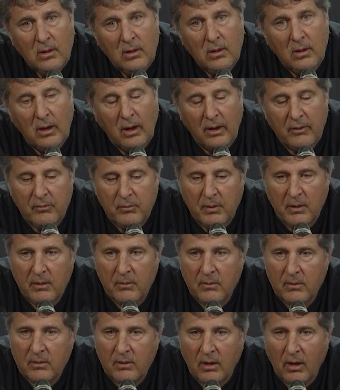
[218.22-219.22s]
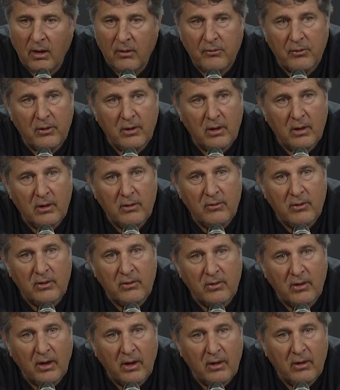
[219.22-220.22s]
Well, I've been confident every
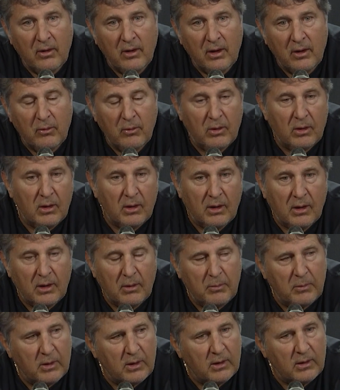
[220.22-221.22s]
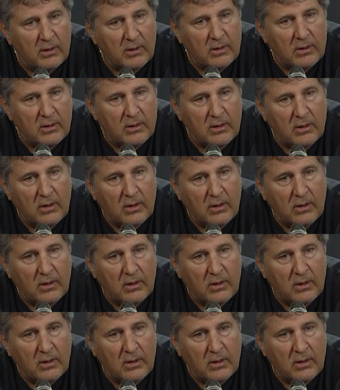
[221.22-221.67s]
Saturday, really. I mean,